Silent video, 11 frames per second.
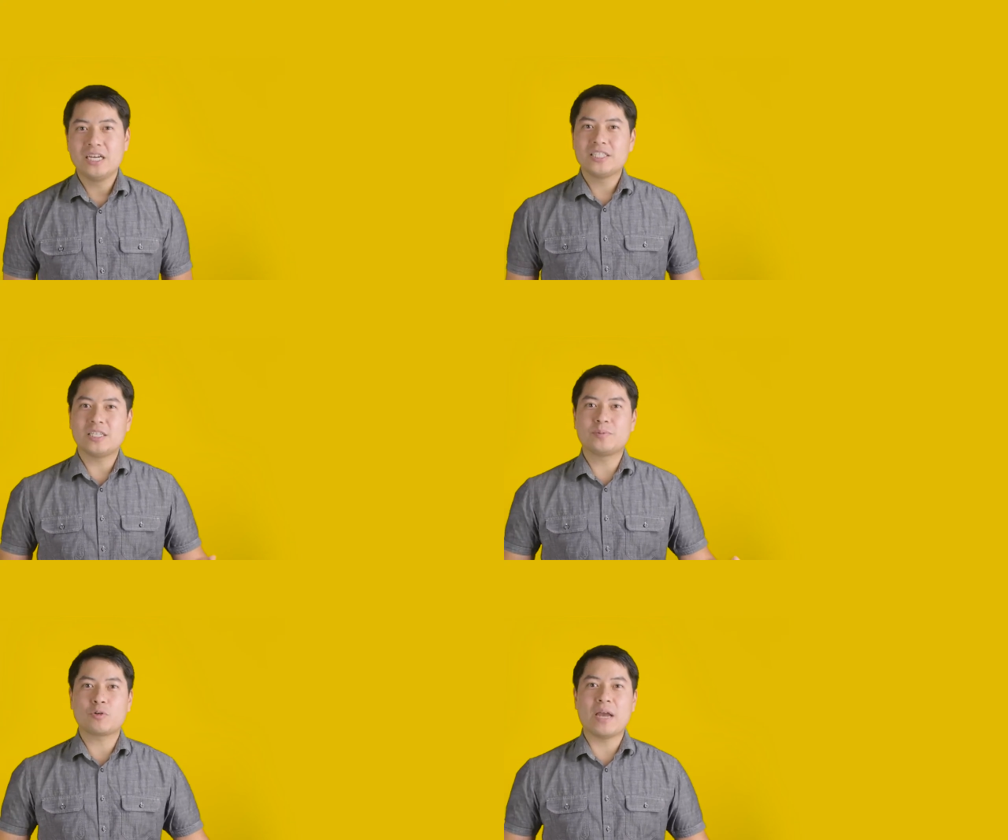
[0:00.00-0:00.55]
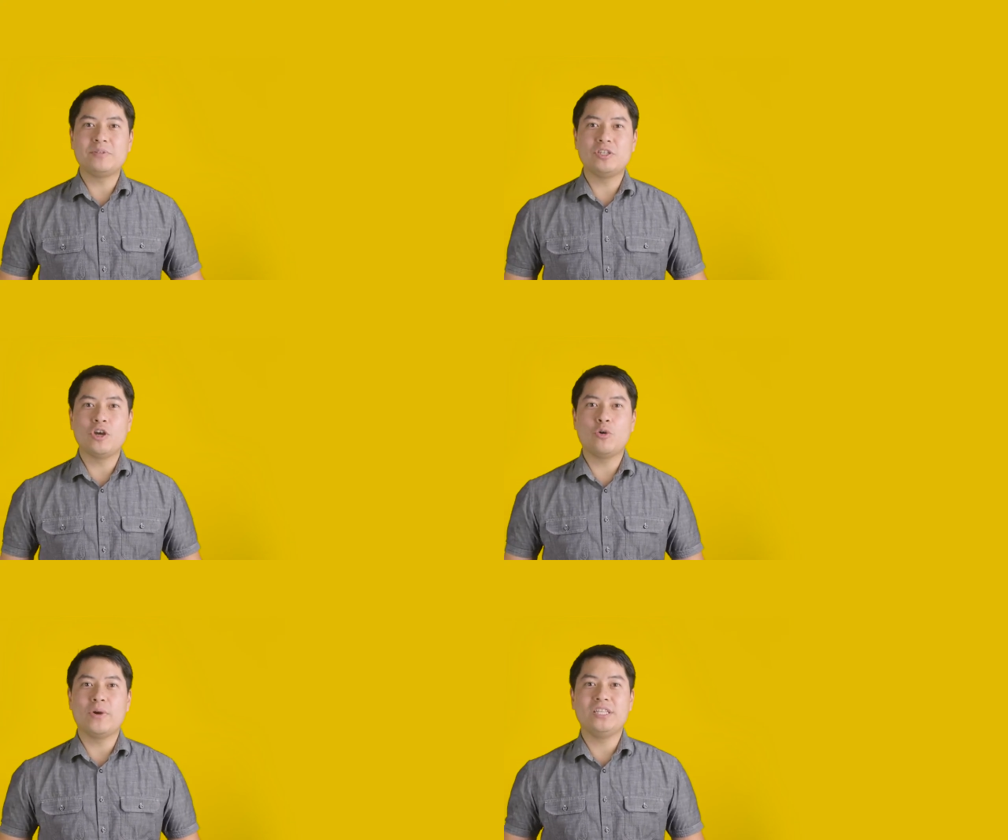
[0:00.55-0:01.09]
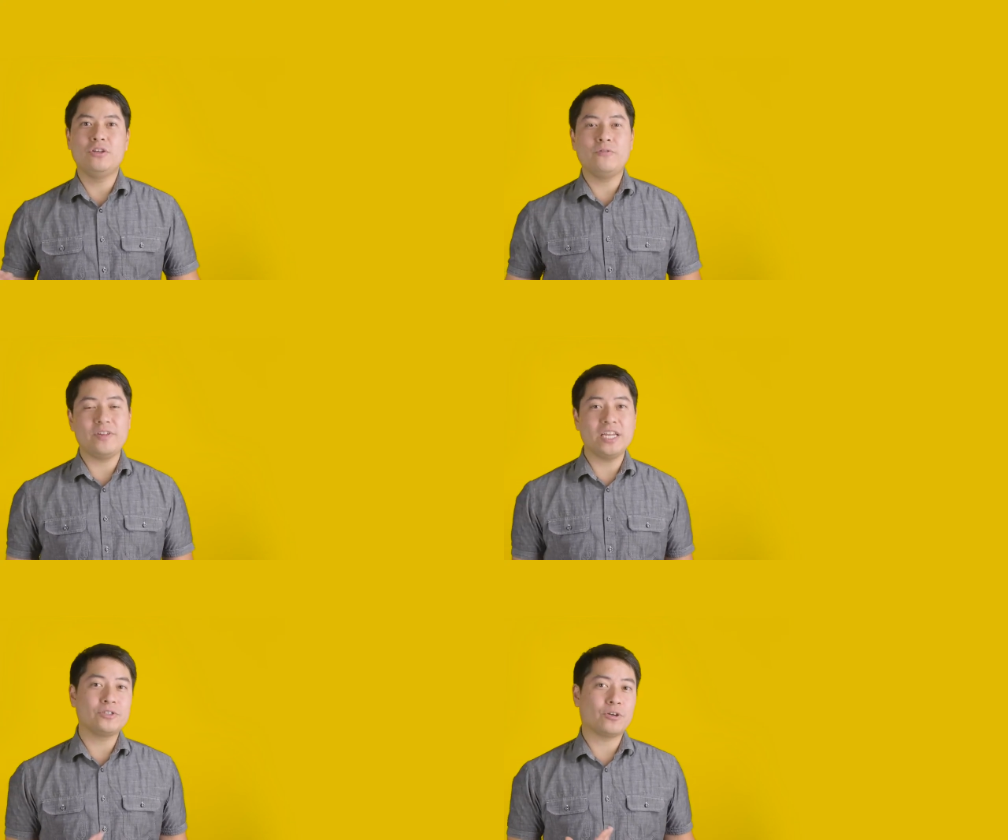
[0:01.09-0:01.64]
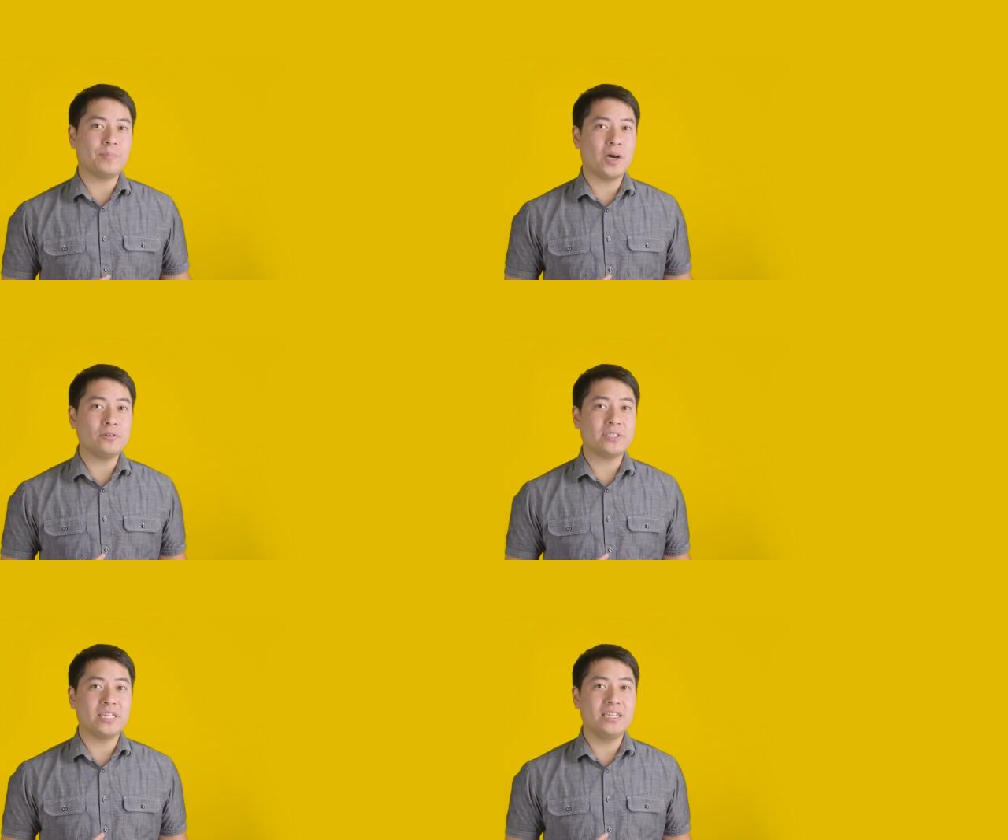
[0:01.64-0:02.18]
Subscribe to know when new videos are
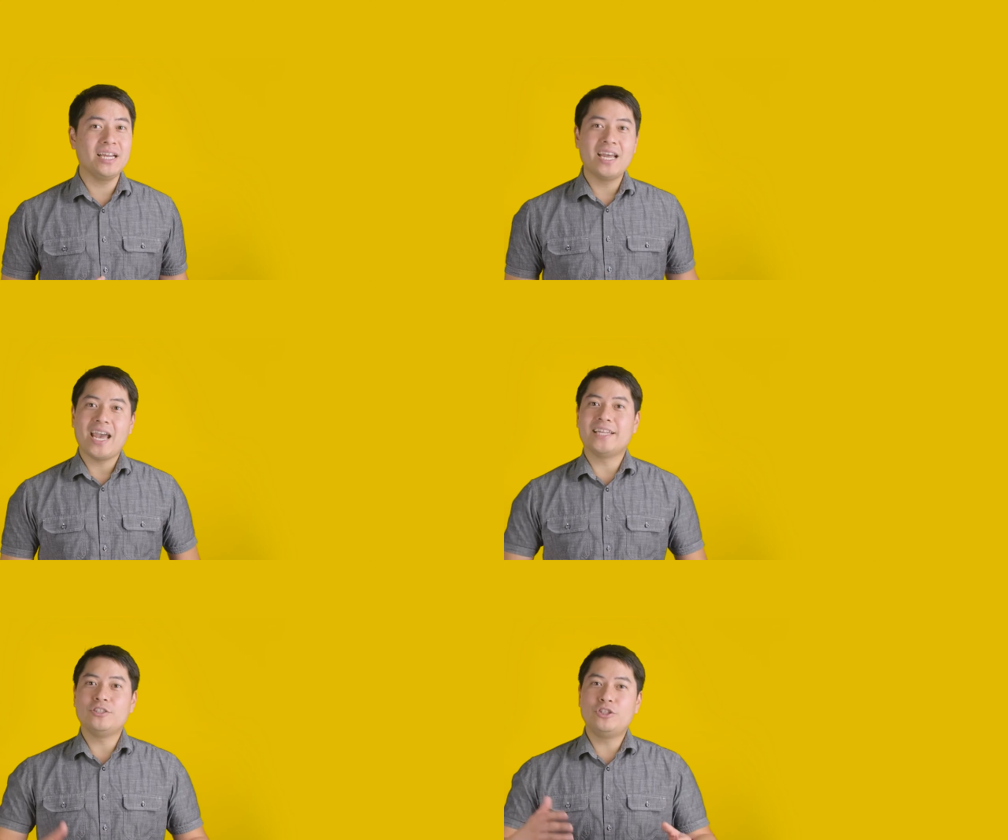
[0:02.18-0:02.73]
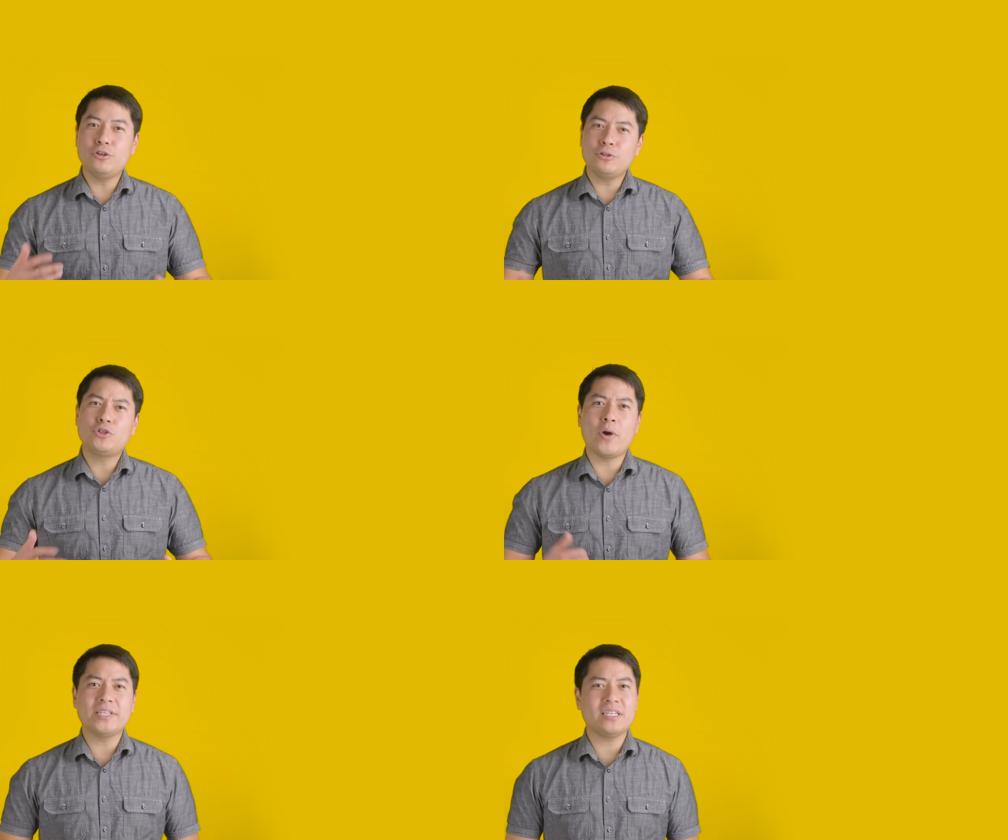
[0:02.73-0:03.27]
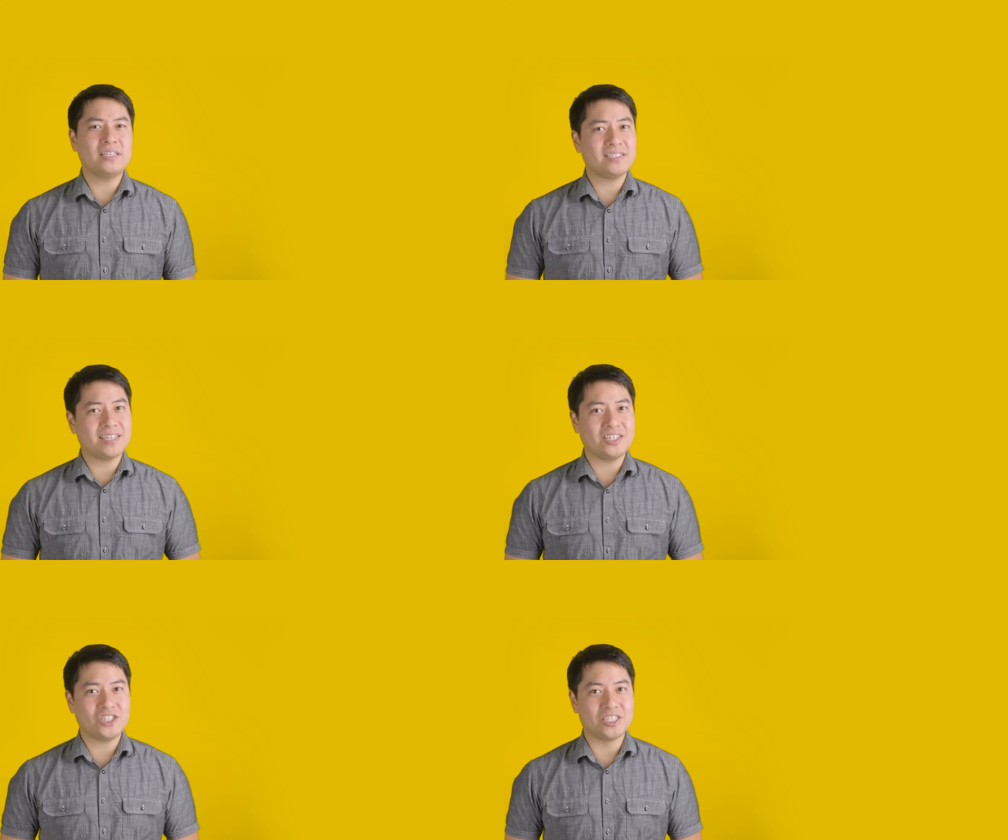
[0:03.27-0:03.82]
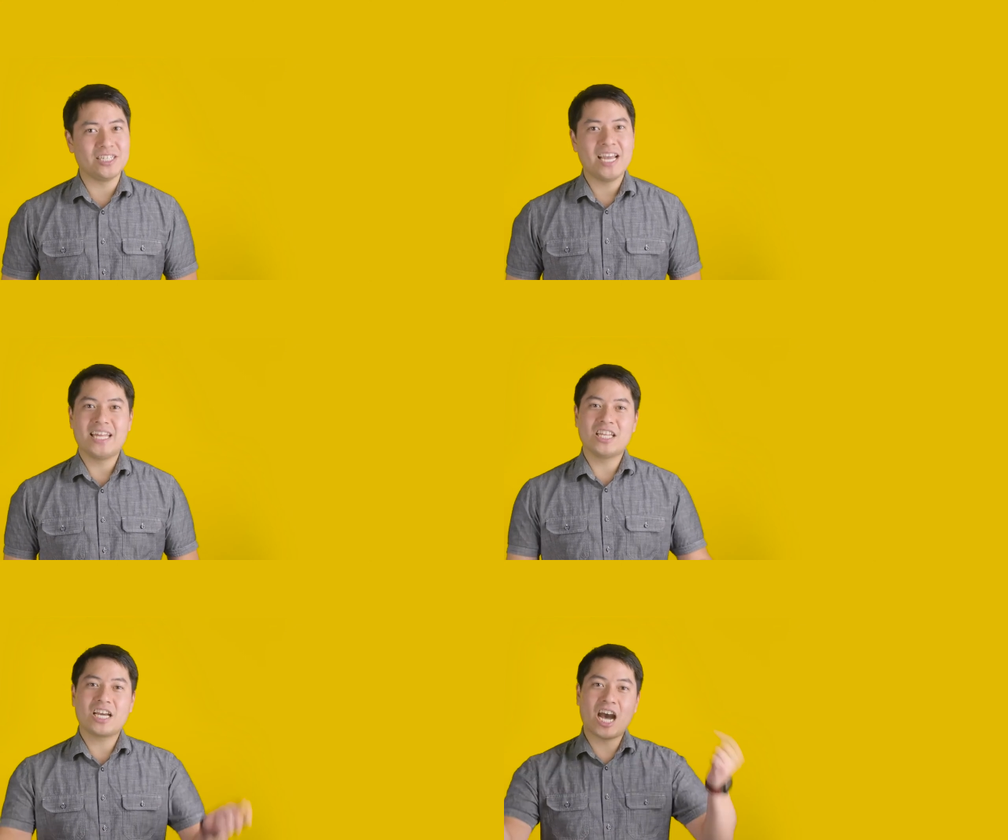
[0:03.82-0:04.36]
posted, and do join the discussion
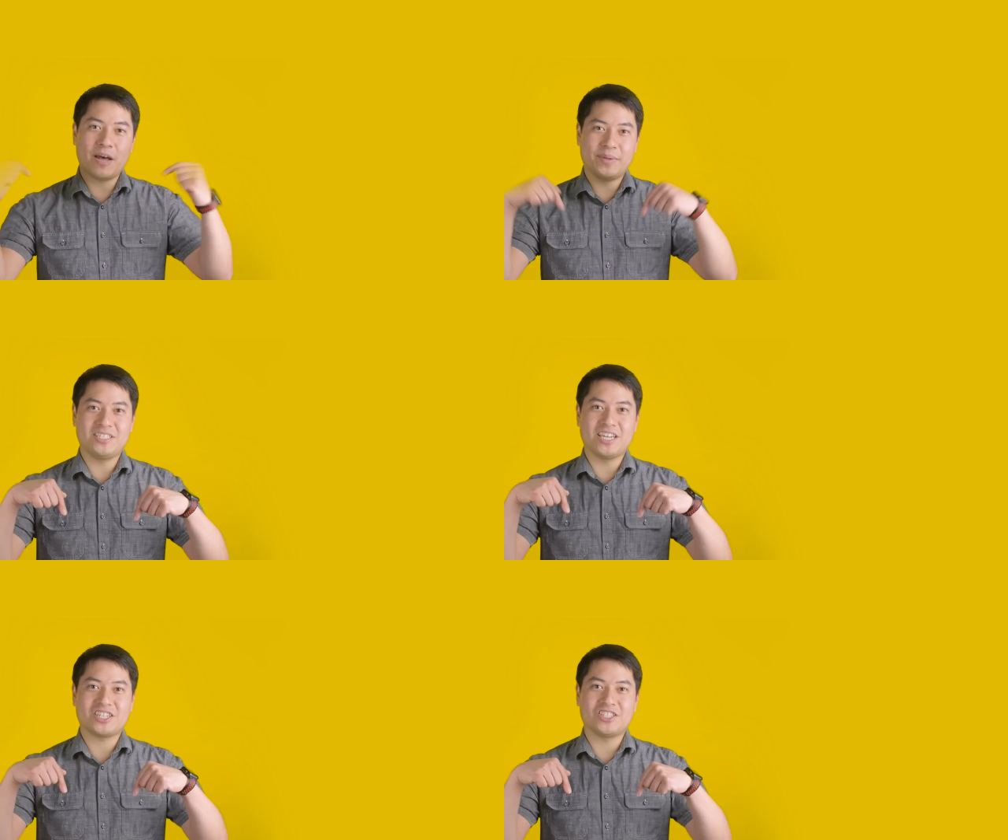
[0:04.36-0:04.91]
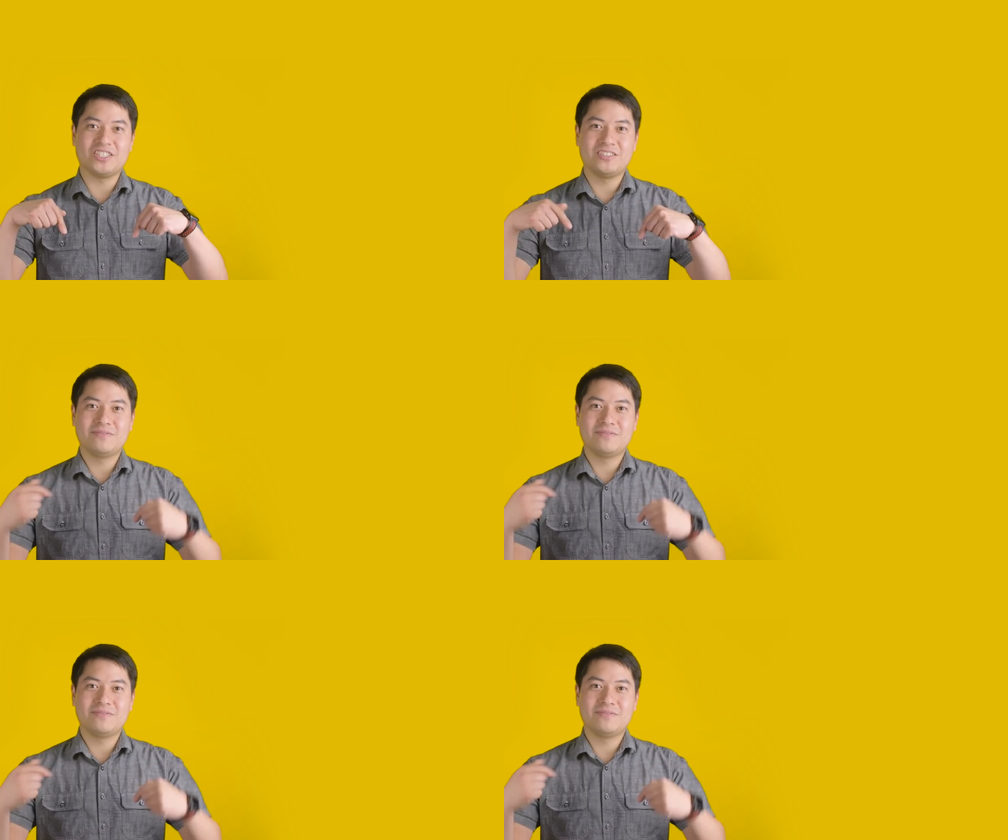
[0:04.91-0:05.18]
in the comments section.